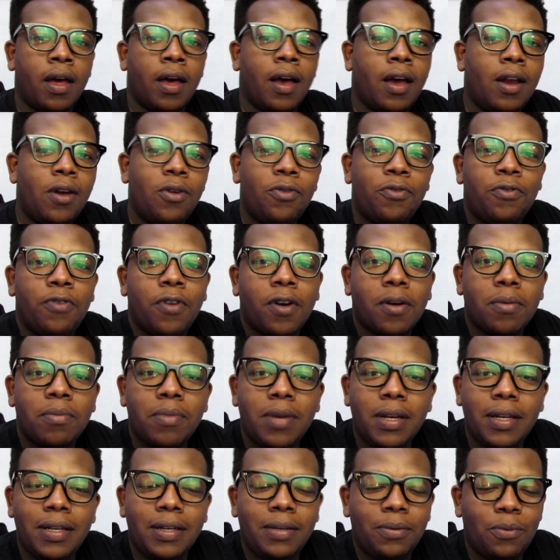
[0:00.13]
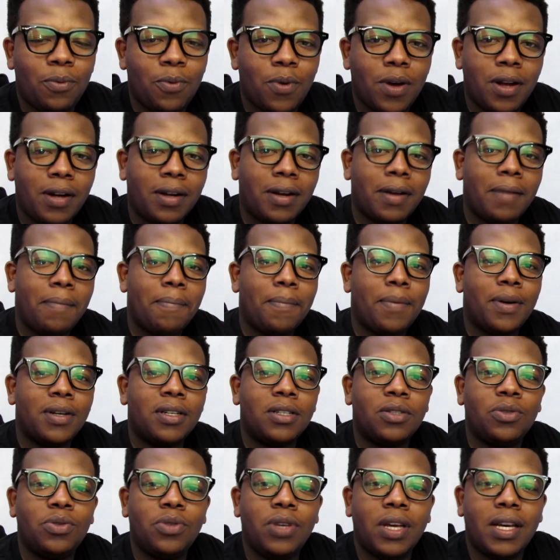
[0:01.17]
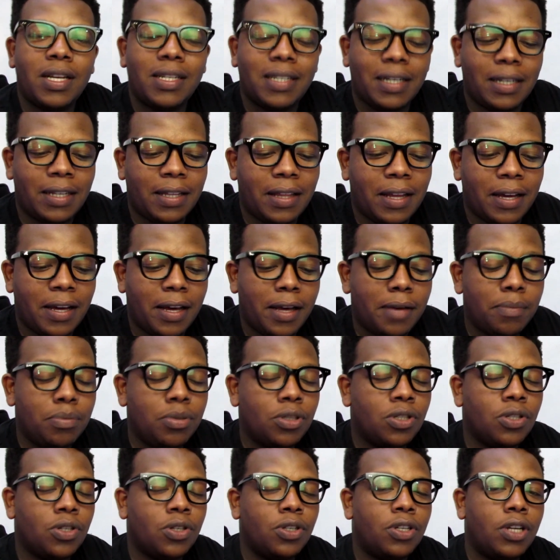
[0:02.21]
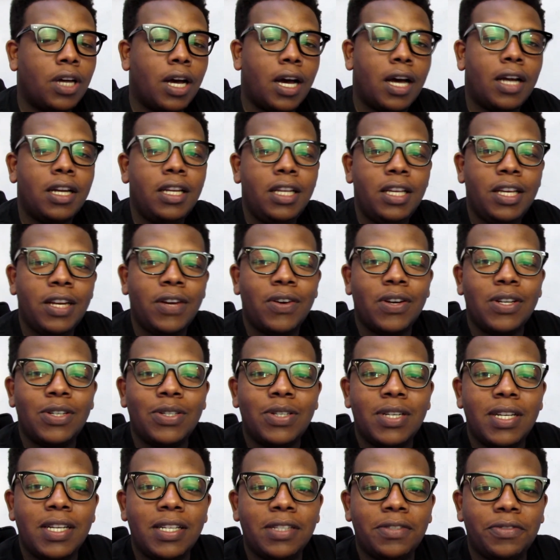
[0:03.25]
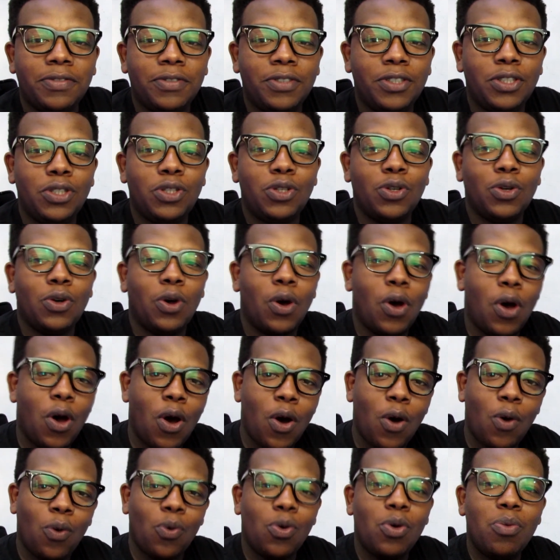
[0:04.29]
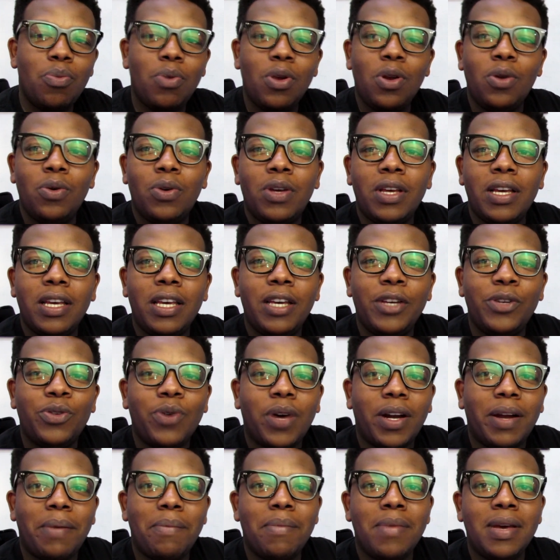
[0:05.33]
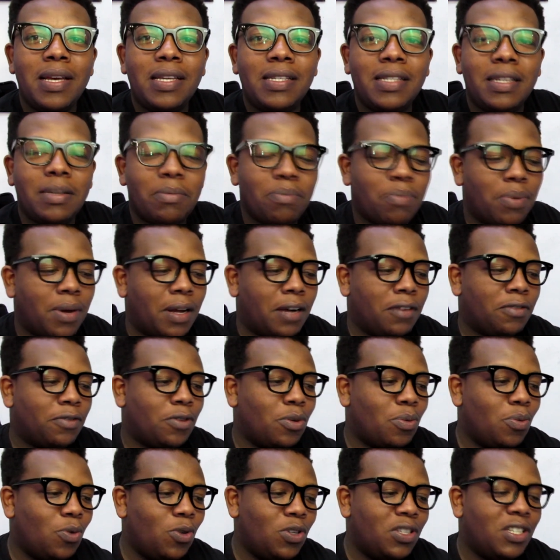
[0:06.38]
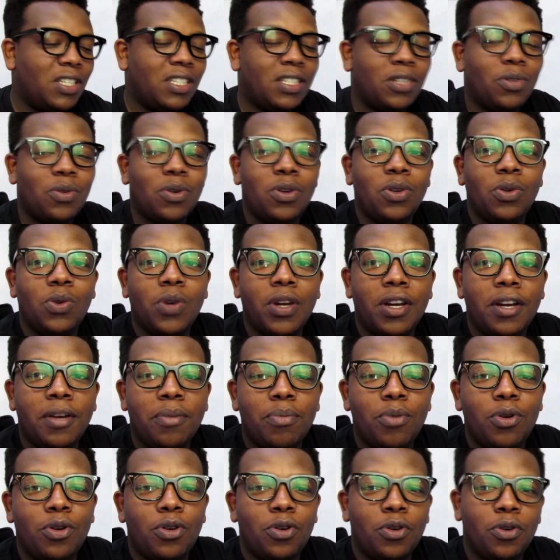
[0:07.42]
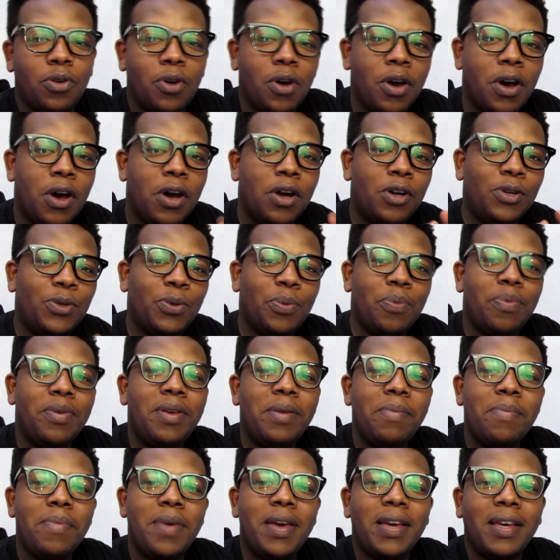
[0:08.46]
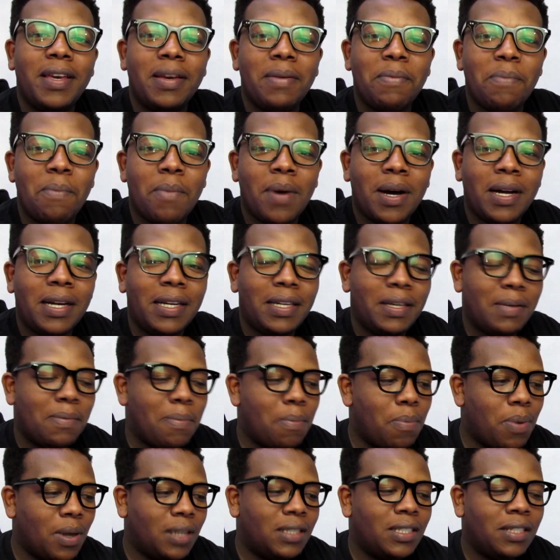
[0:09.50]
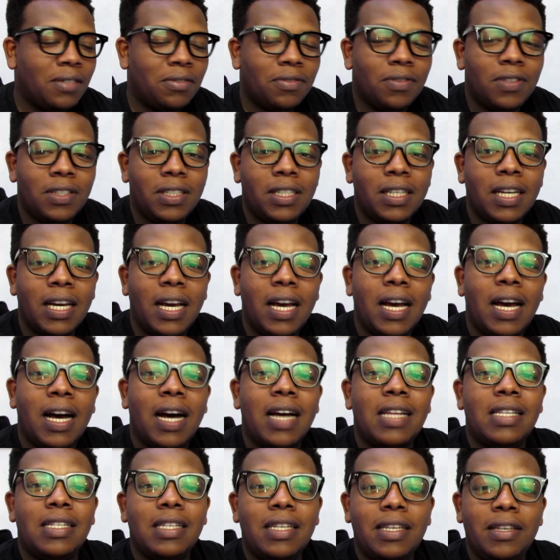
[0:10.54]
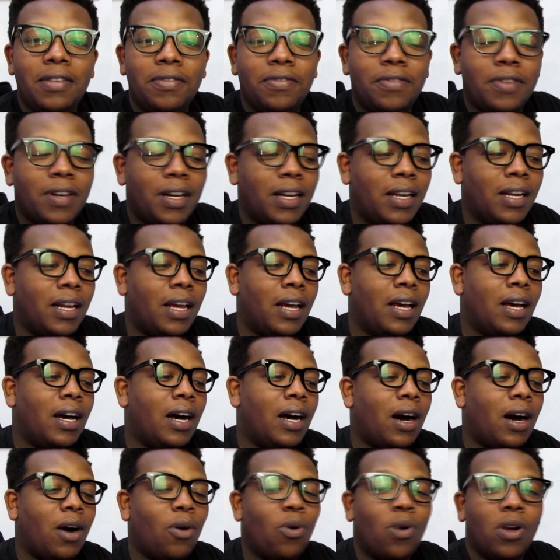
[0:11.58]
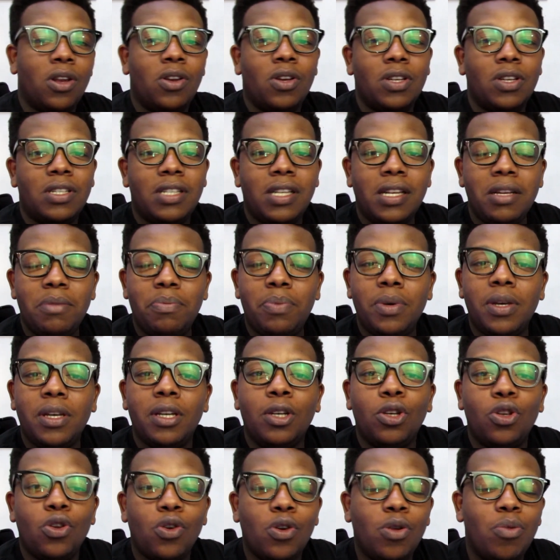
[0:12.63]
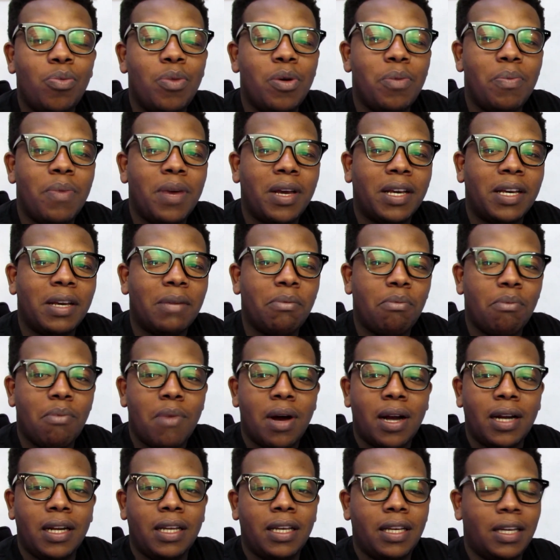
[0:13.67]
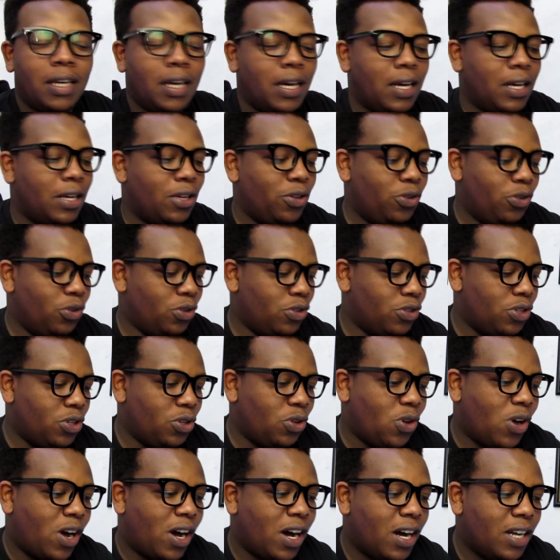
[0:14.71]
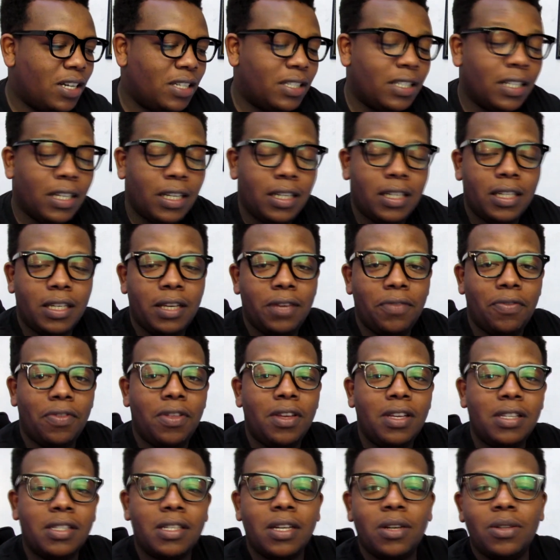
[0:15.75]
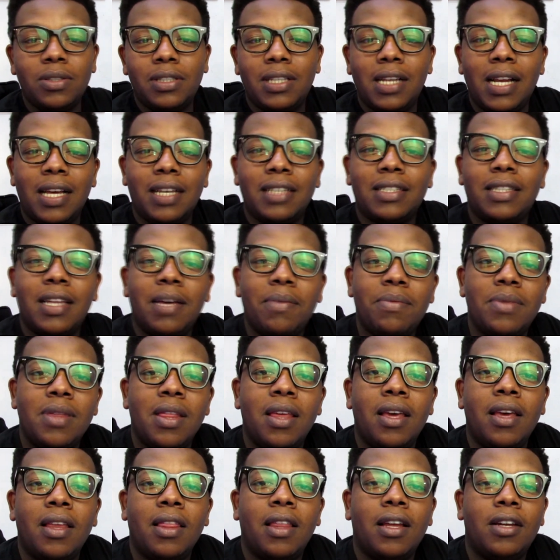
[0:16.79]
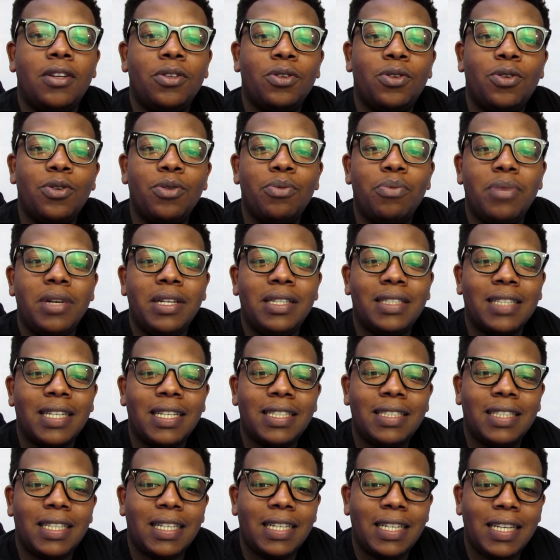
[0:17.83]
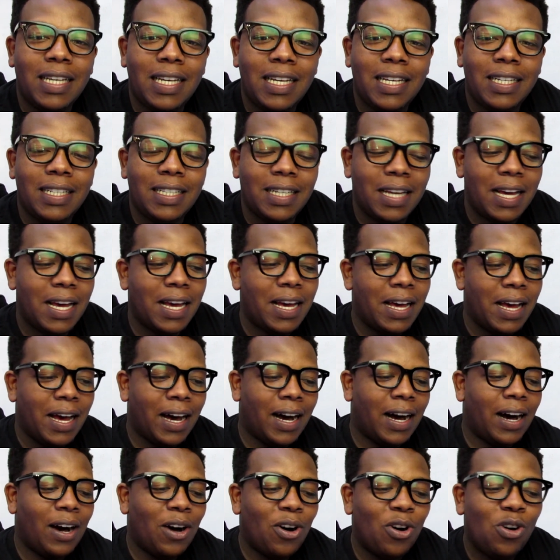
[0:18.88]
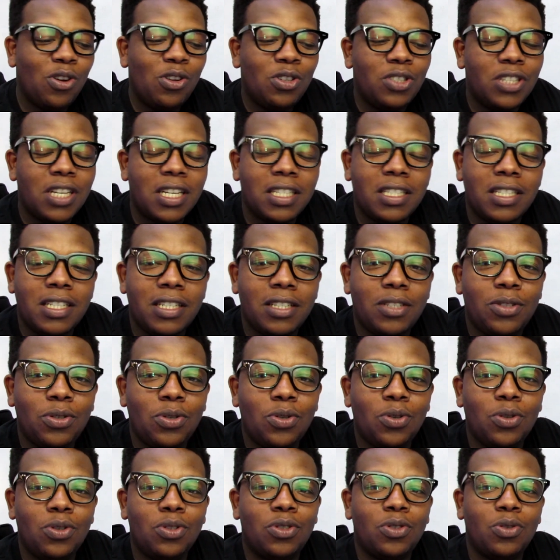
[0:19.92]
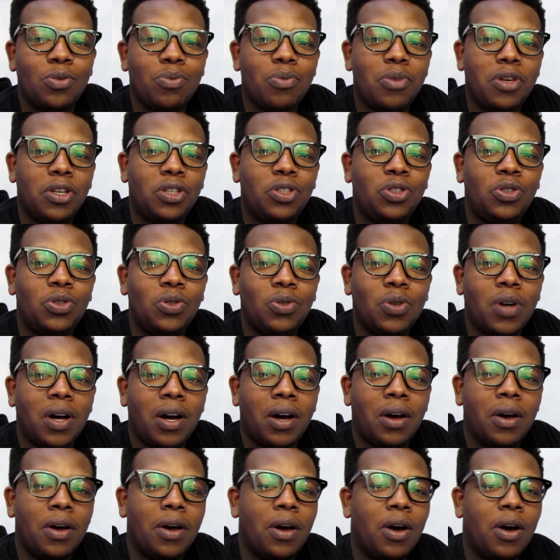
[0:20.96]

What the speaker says: Hello family, welcome back to yet another episode. And in our today's video, we'll be looking into an amazing platform which is going to enable you to be making money passively, as even while you're sleeping you'll be making money using your handset. If this sounds like something that you could be interested in, all you just need to do is to make sure,